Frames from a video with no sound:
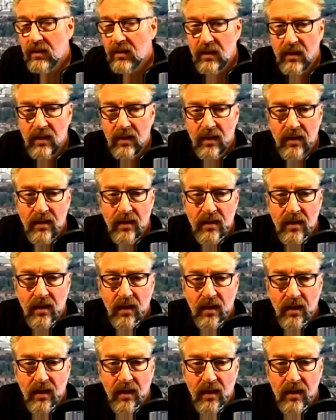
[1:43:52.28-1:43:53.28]
in
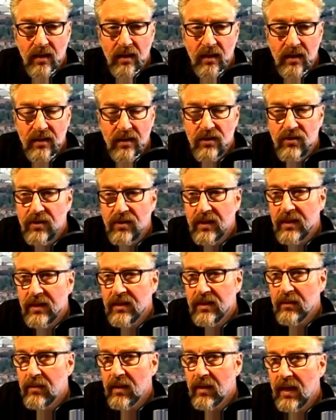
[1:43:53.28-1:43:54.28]

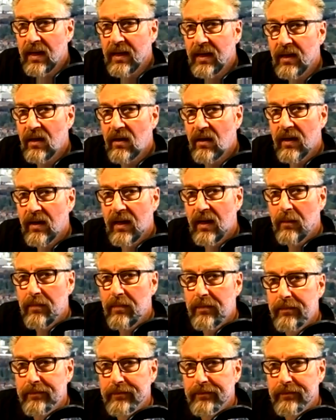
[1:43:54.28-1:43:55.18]
strategic planning high up